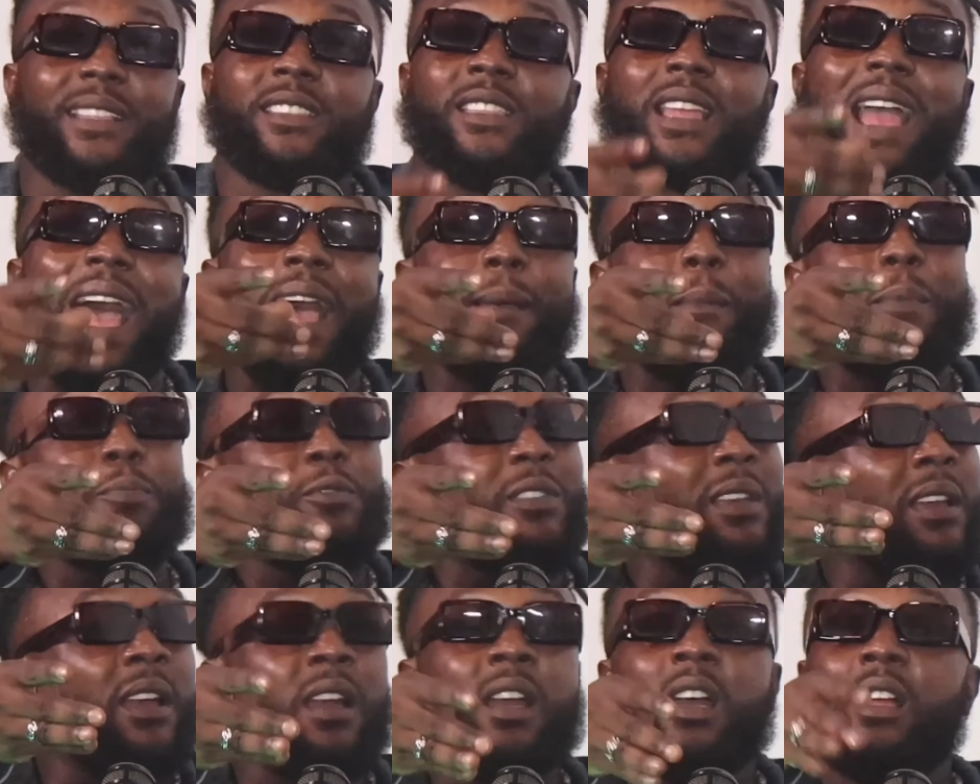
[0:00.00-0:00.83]
Yeah, for I, sure.
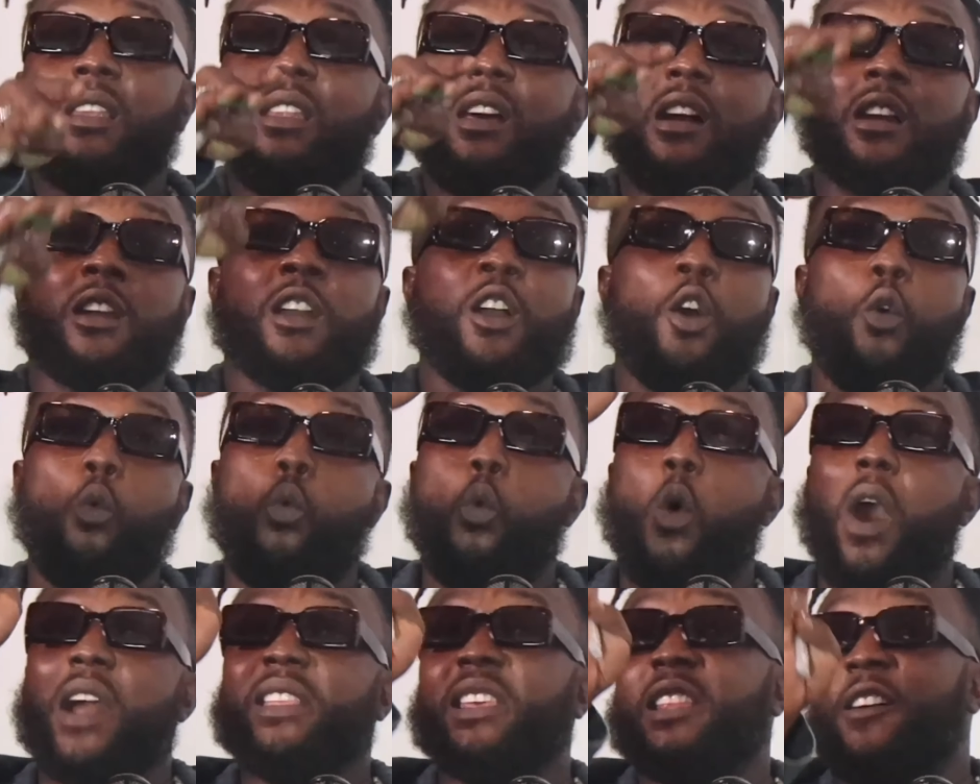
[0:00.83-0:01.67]
For sure. Look,
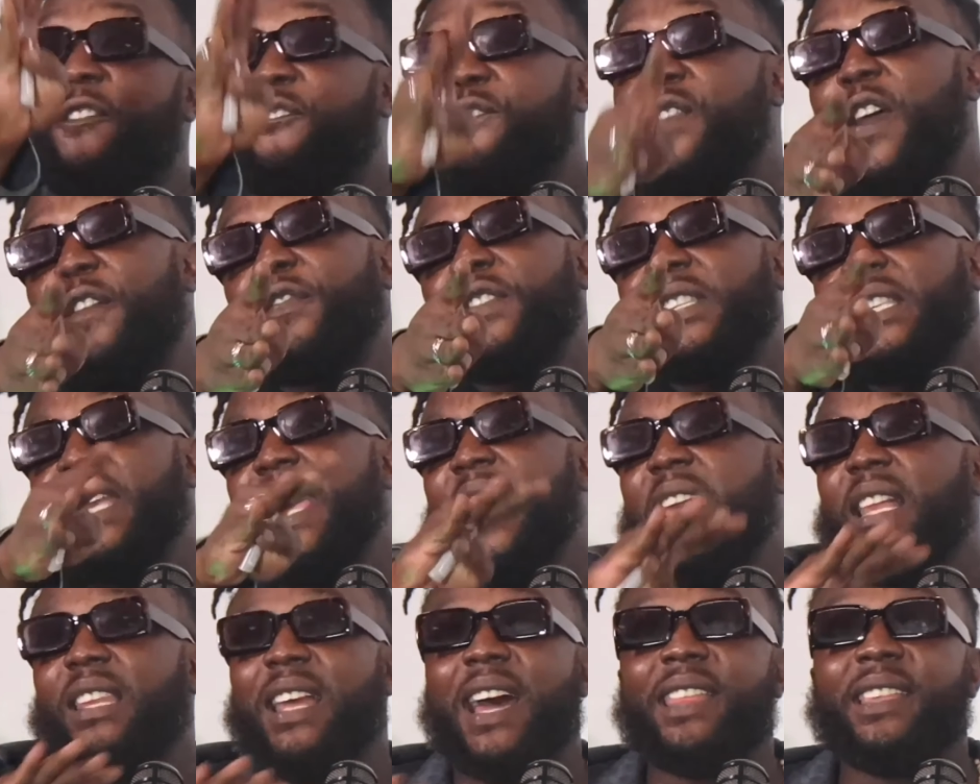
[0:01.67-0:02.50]
one of the
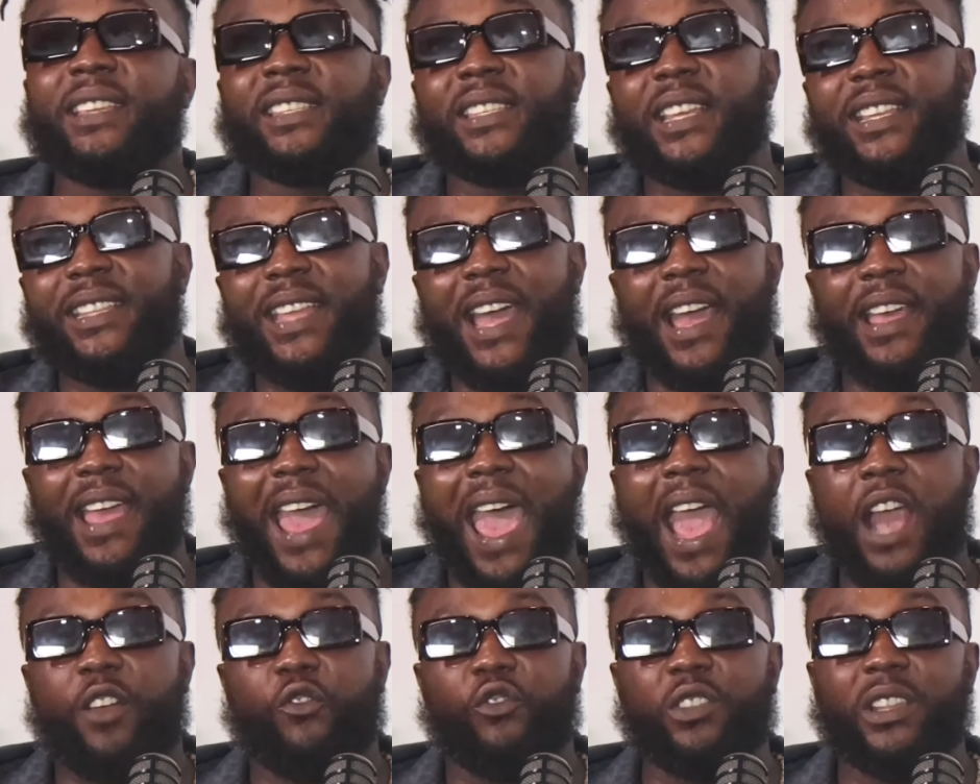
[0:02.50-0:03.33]
15 letters in that
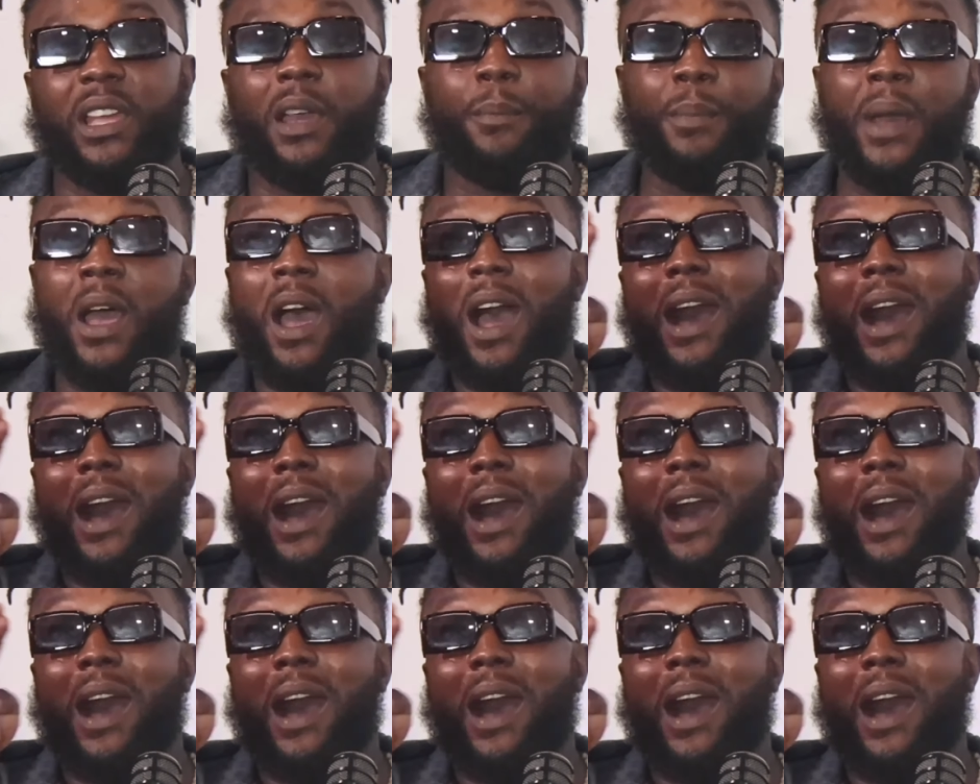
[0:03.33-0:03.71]
acronym,